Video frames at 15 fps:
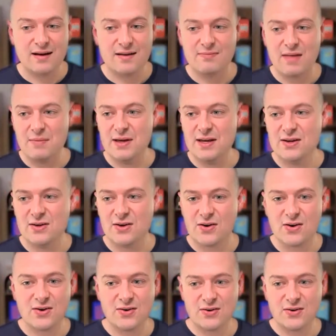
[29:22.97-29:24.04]
Maybe
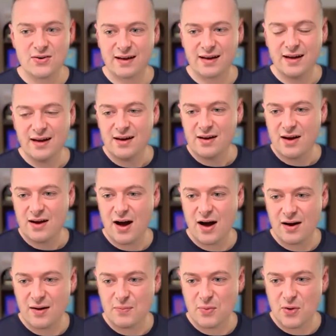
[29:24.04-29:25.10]
you're like
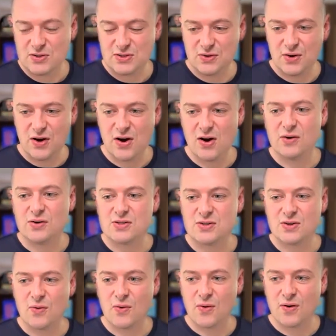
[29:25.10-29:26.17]
a personal coach
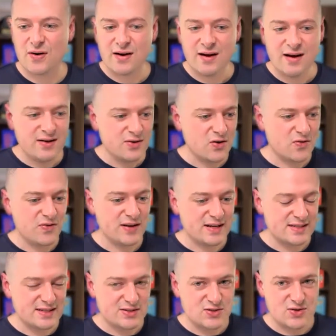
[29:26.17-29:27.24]
or your
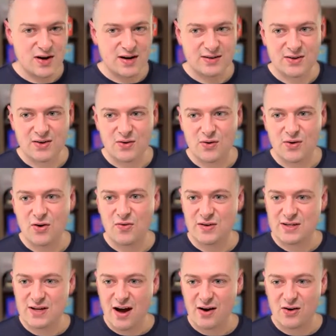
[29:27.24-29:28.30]
fitness instructor or you're a
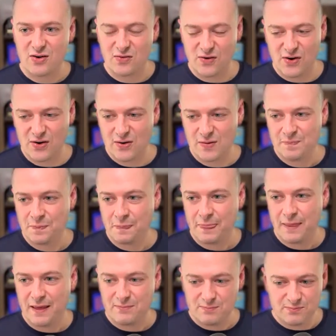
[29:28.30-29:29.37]
photographer.
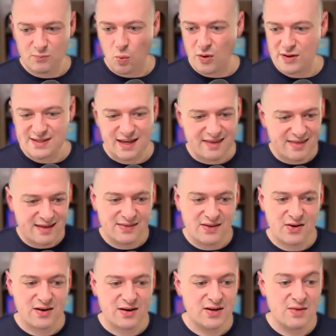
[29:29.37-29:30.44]
What's that thing they're
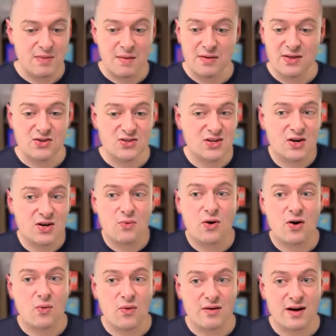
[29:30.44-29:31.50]
going to do? Maybe they're just going to
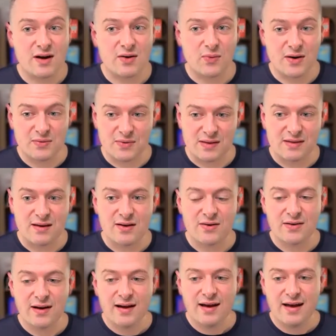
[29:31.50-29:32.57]
work one-on-one with you.
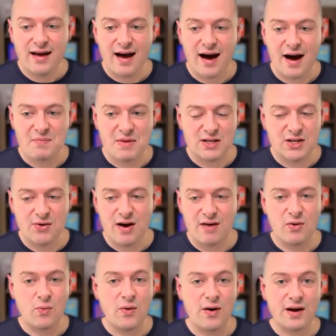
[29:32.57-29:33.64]
And you have a
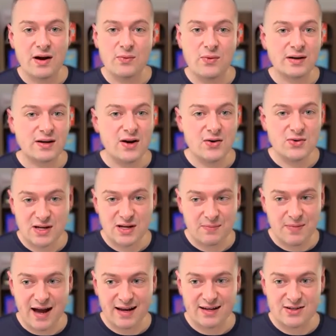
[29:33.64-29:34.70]
one-on-one coaching
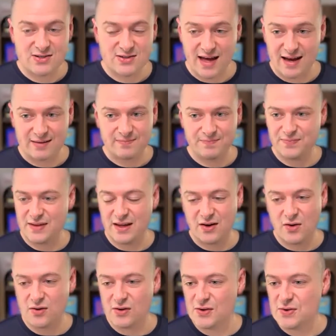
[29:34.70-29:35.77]
package that
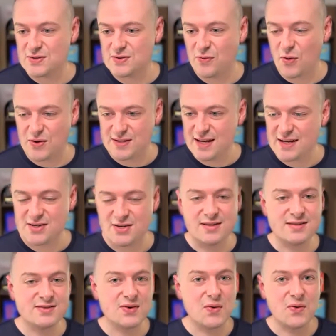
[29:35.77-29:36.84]
includes 4
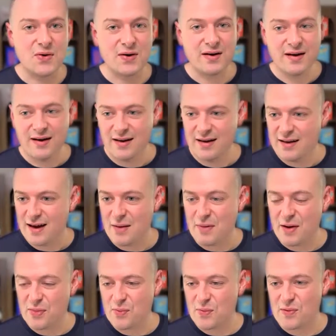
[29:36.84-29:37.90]
sessions or a
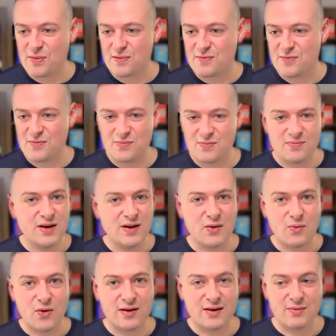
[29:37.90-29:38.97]
month worth of
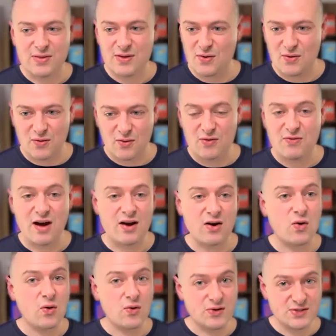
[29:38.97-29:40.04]
working with you, or you've got a
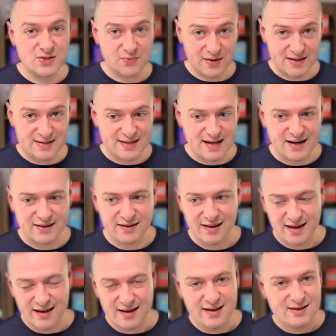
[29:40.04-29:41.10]
course you want to sell.
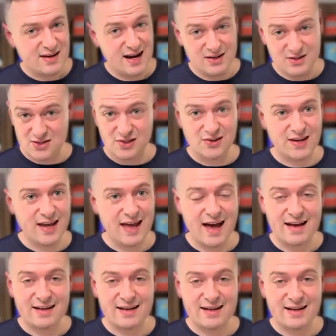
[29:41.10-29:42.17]
Kind of just looking
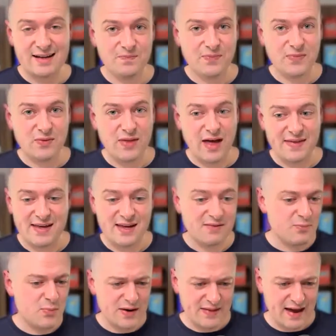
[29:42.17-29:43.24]
at that thing,
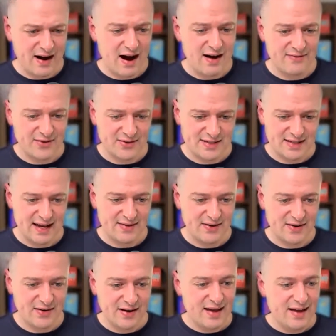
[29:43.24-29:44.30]
putting that offer
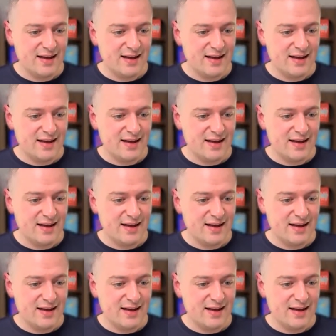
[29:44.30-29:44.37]
together.